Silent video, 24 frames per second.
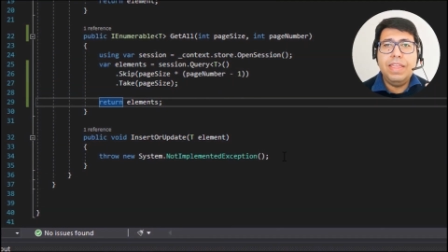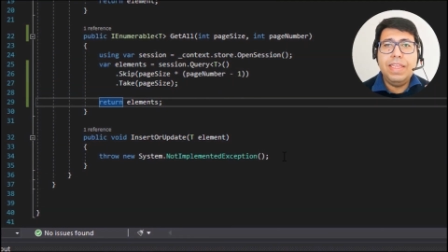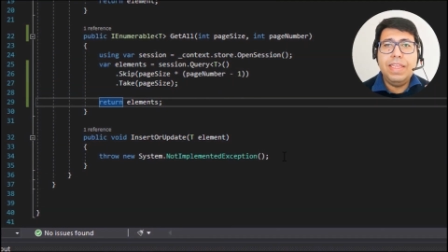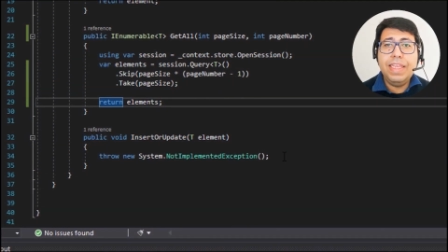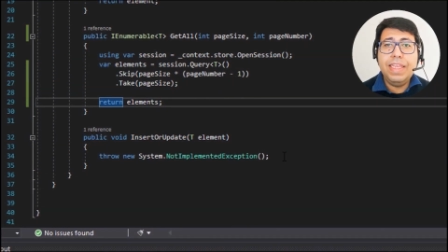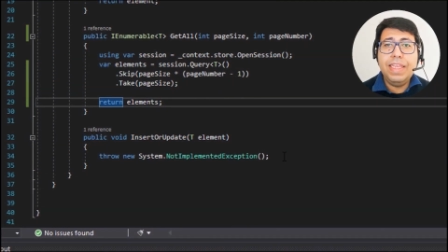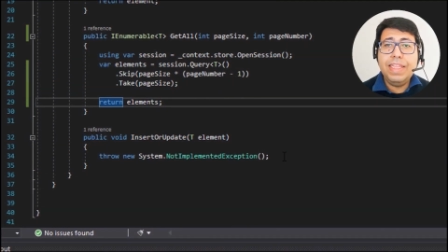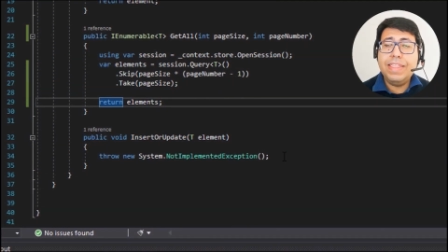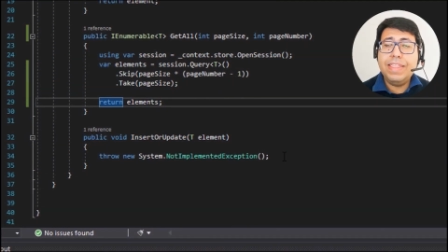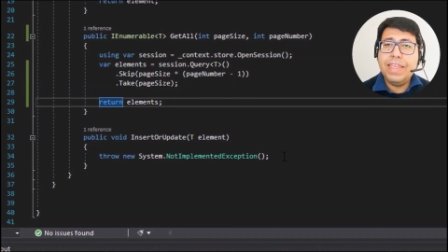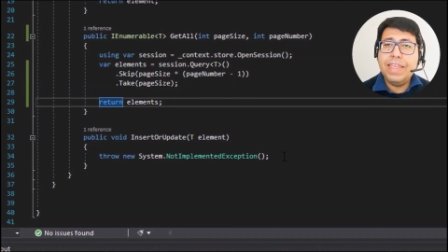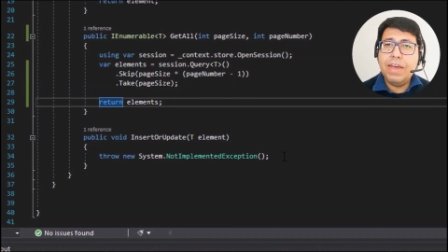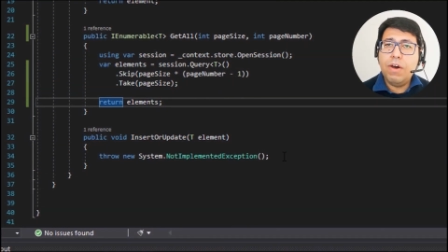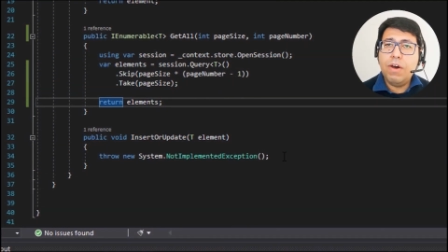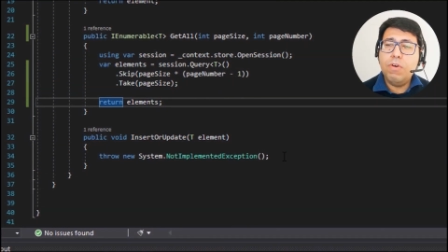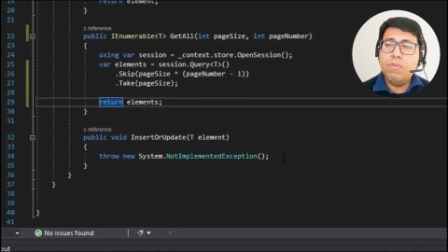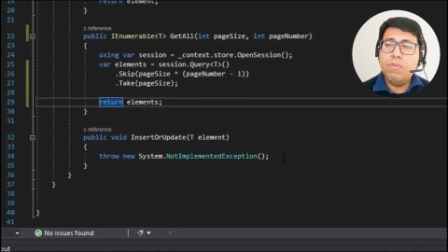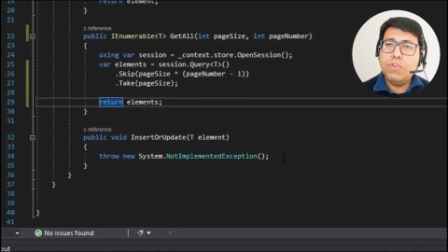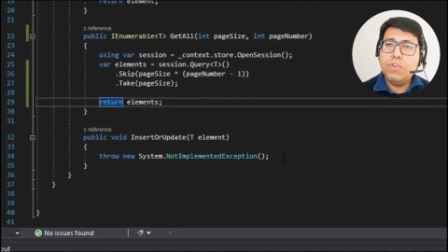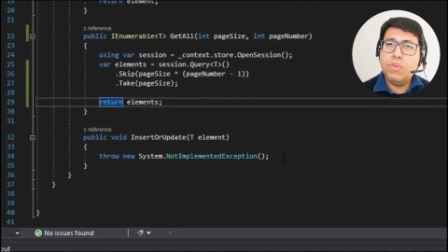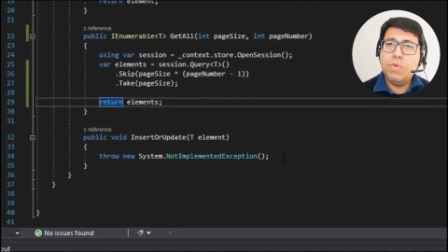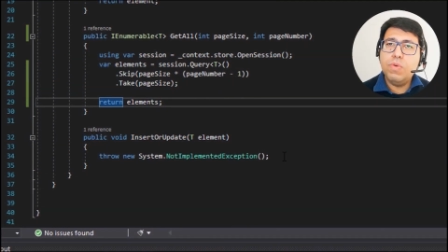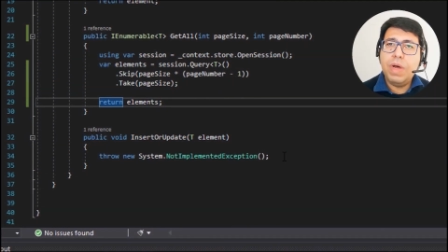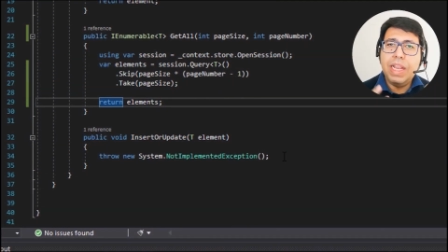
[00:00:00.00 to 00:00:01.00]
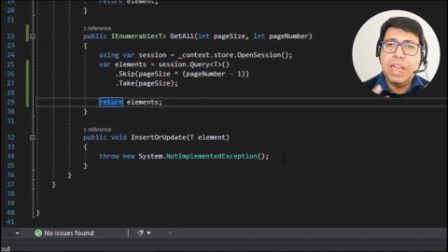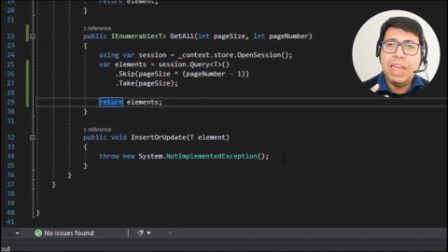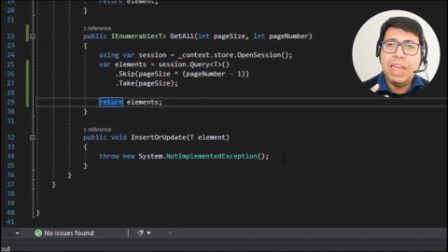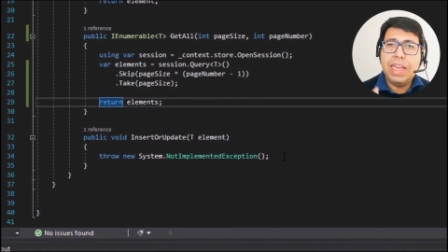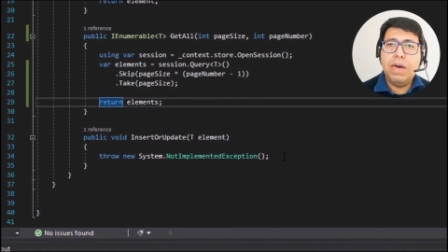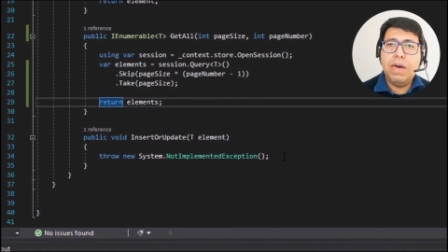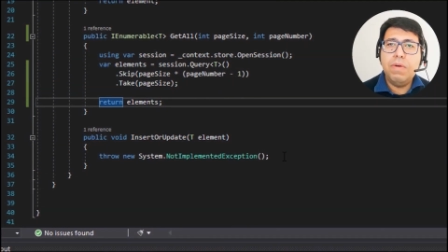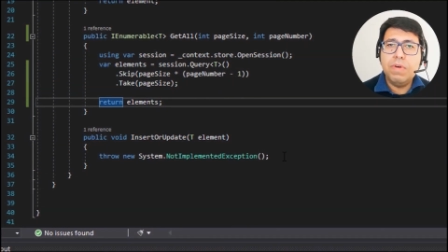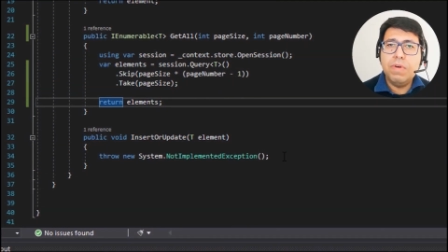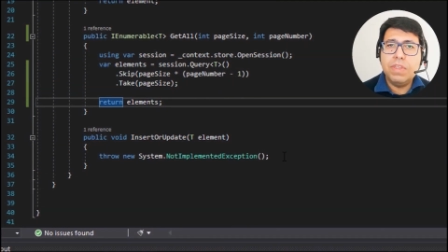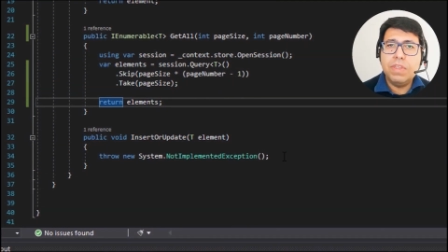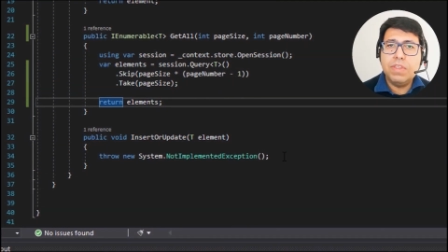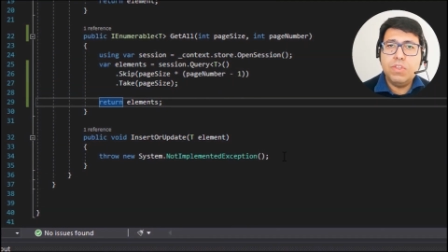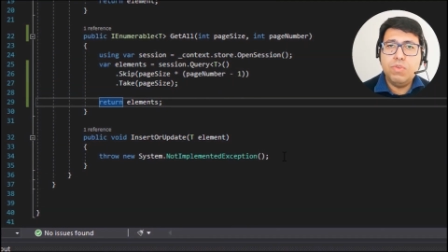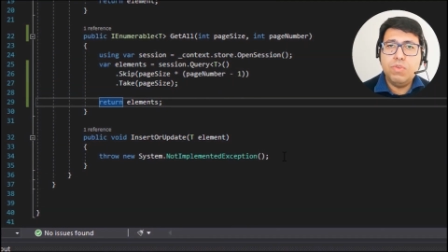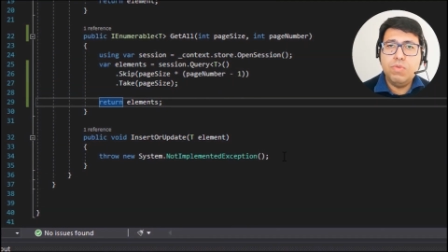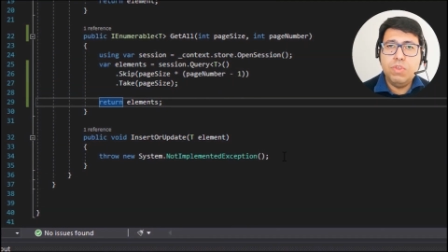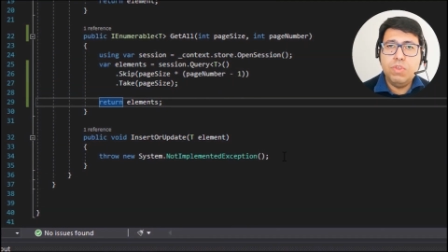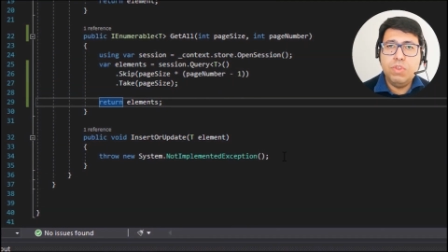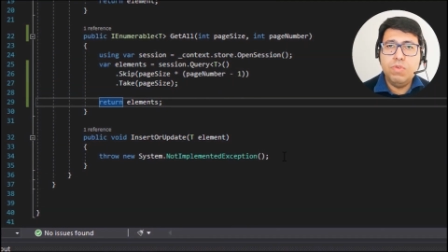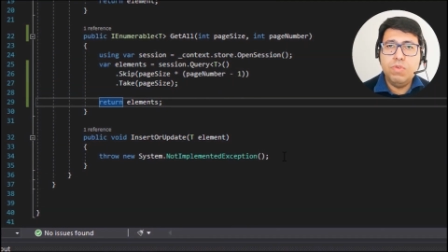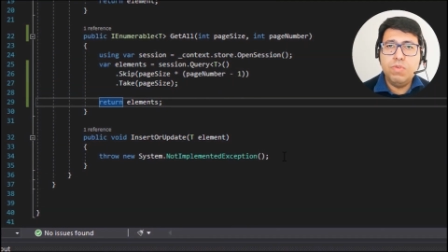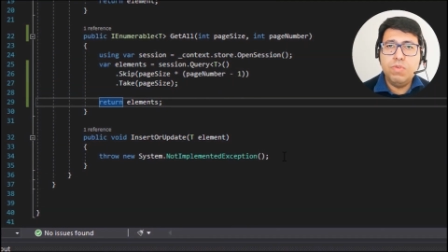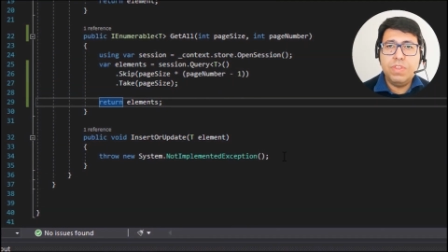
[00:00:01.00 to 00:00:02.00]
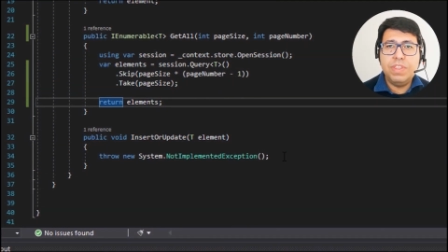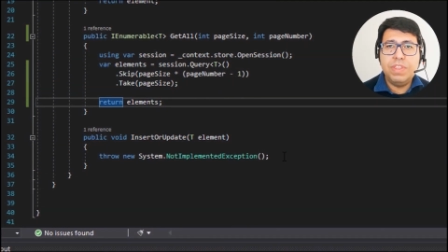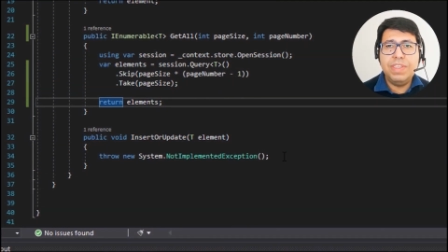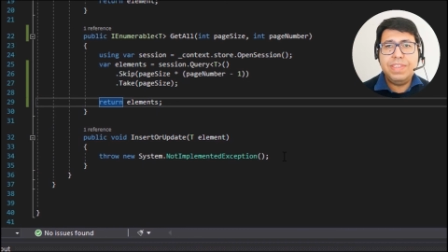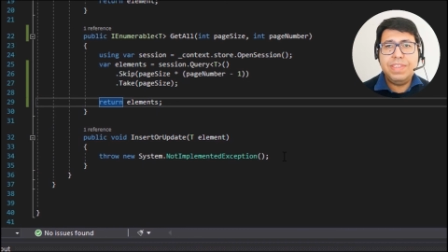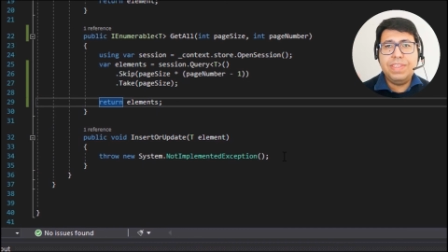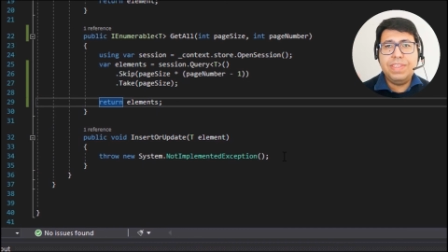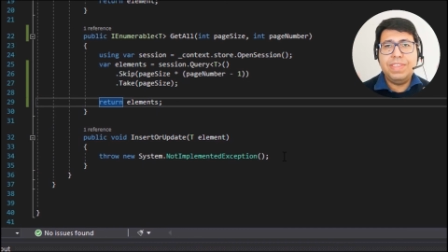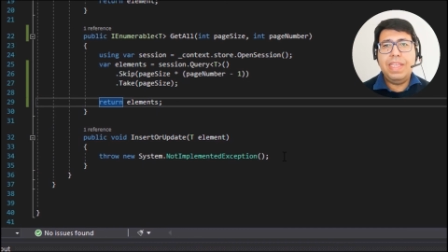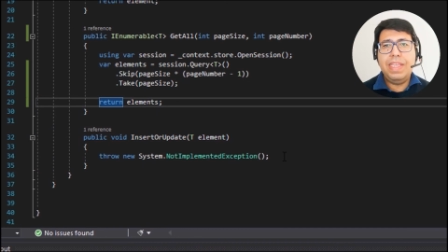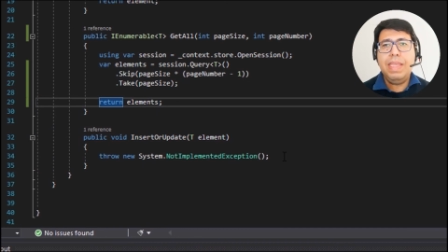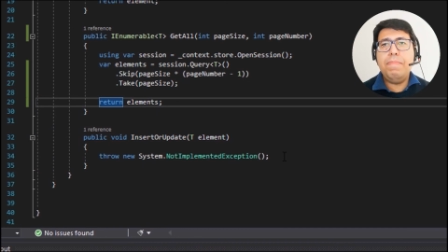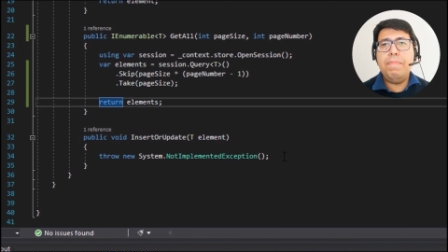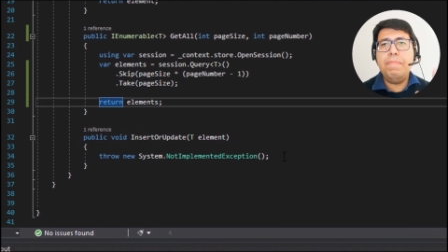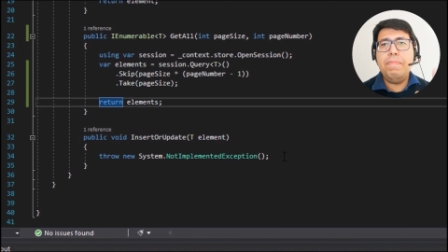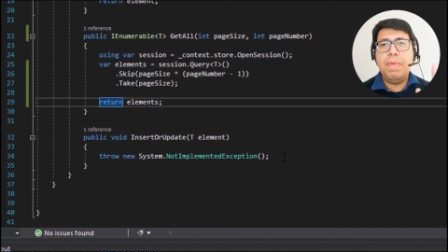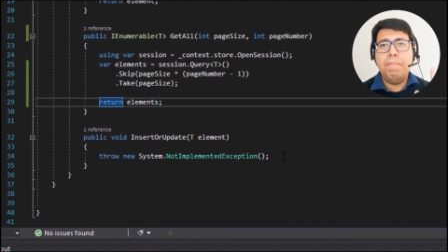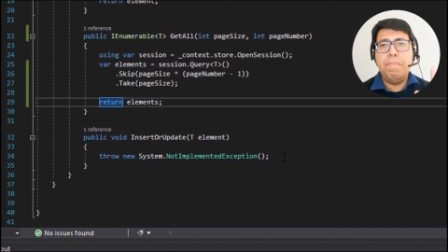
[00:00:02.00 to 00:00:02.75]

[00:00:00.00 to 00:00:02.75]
it also allows us to use the same